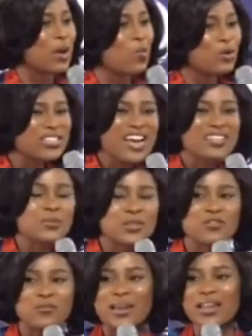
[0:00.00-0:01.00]
which
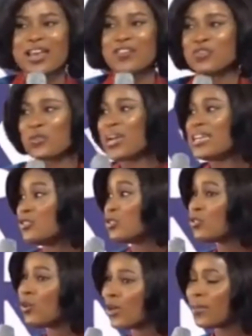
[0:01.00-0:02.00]
aspects of my life do I need to
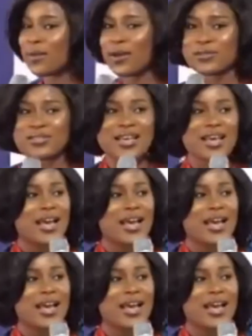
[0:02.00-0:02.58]
talk about?